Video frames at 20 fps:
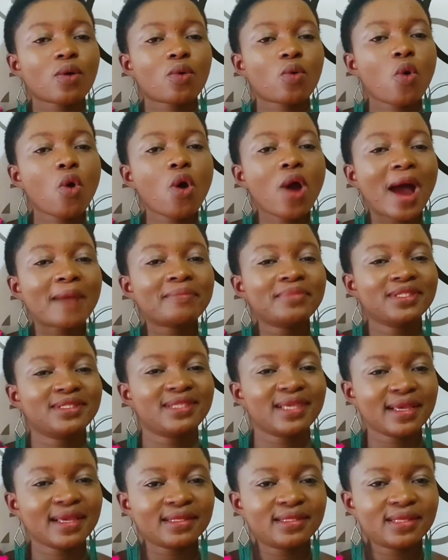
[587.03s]

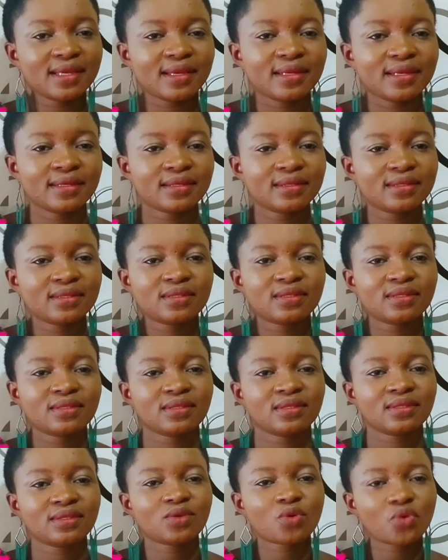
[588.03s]
cohabitating.
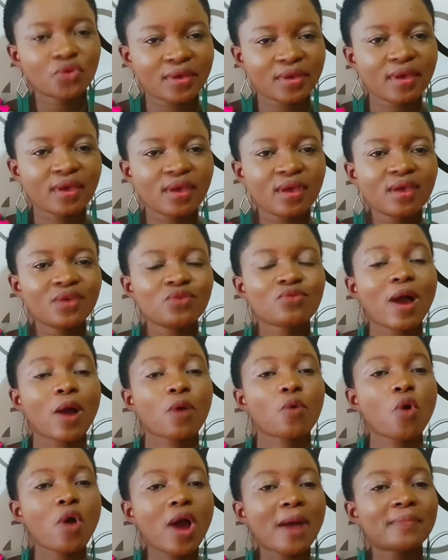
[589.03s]
Okay, you
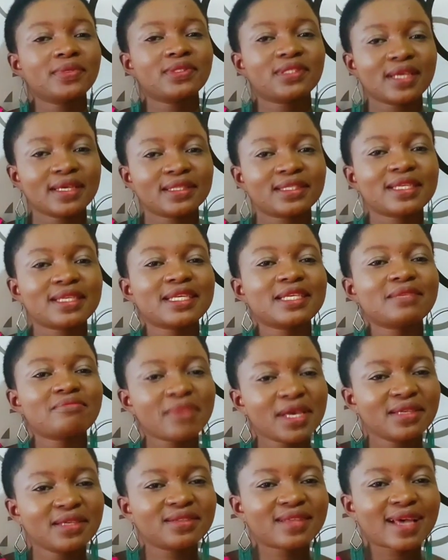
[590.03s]
are cohabitating. It
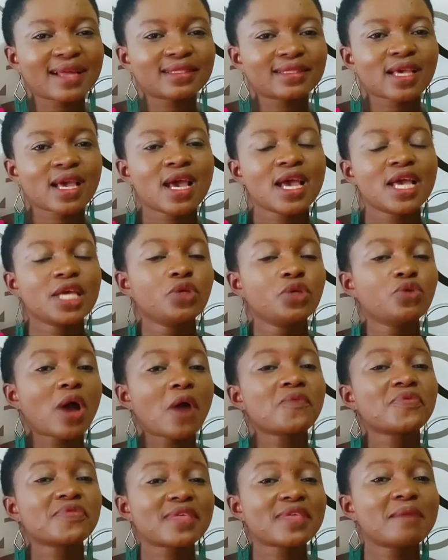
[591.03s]
means that you are
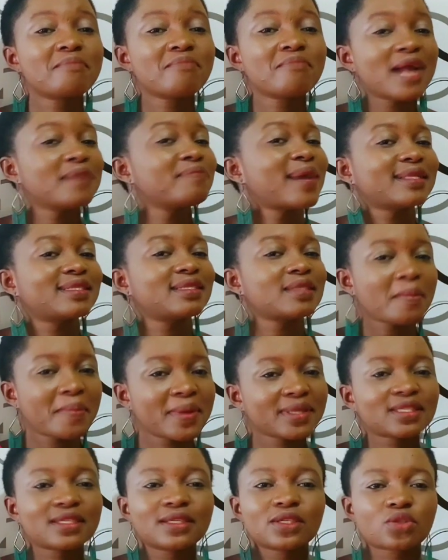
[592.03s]
with a man, but the
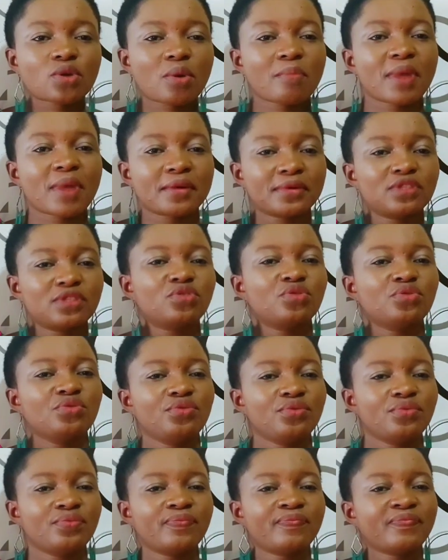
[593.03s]
person is not married to
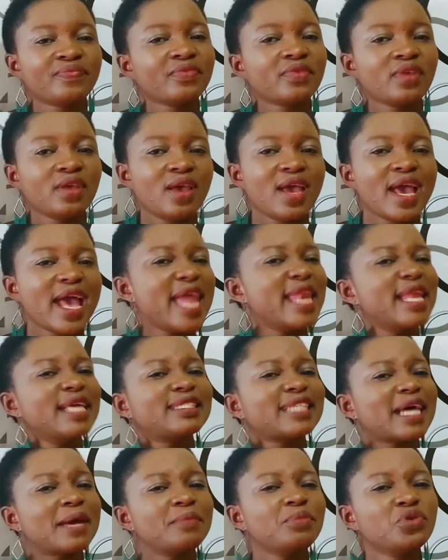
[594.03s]
you.
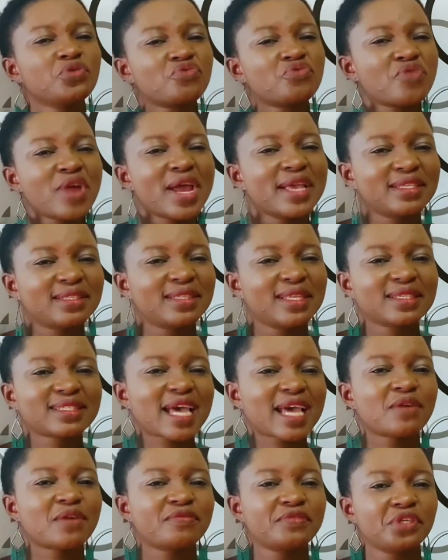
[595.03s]
Anytime you raise these
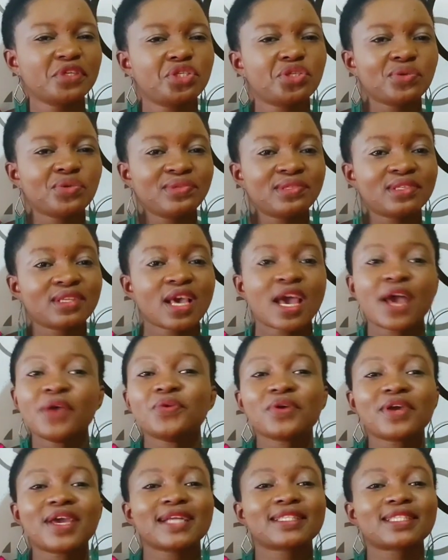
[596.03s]
kind of issues,
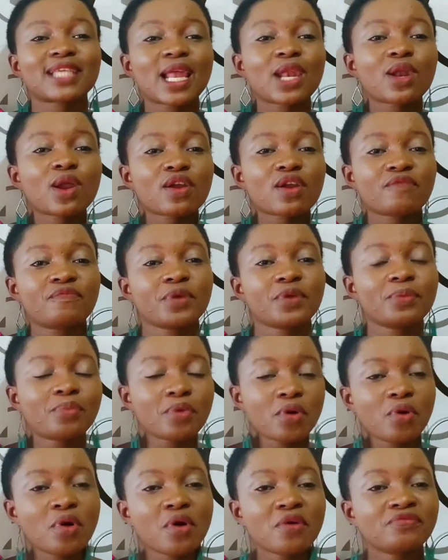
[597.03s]
you get a lot of
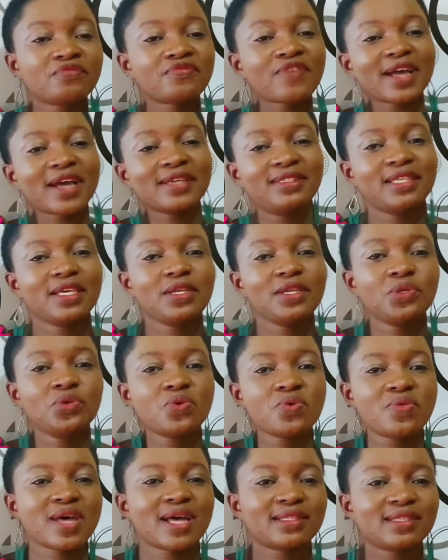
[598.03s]
people fighting
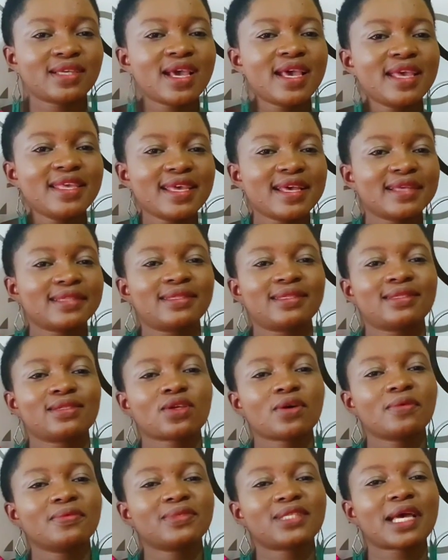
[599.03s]
you that yes,
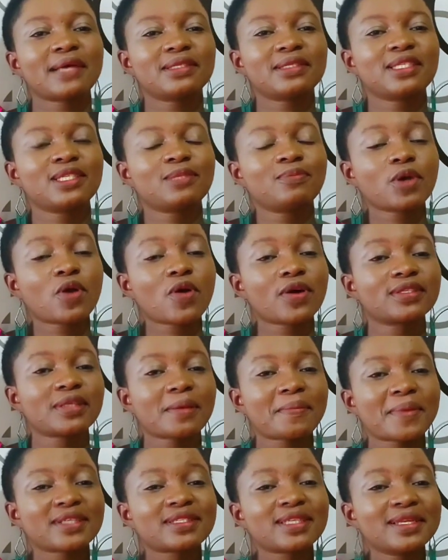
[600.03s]
sometimes it's because the
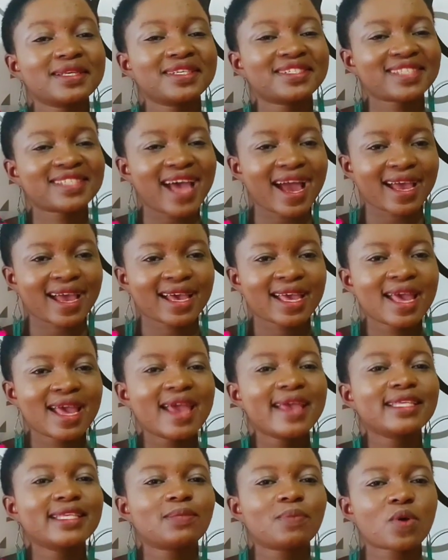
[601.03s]
person is stuck.
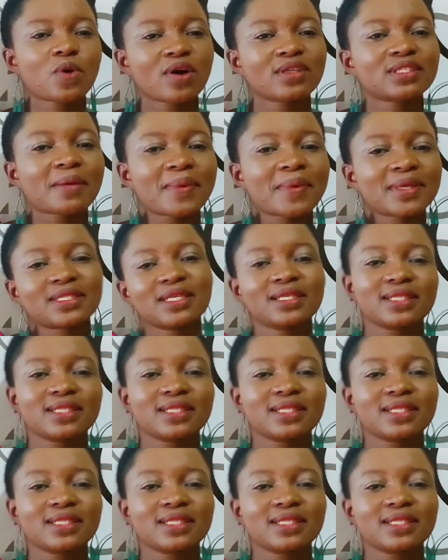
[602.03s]
It's because the person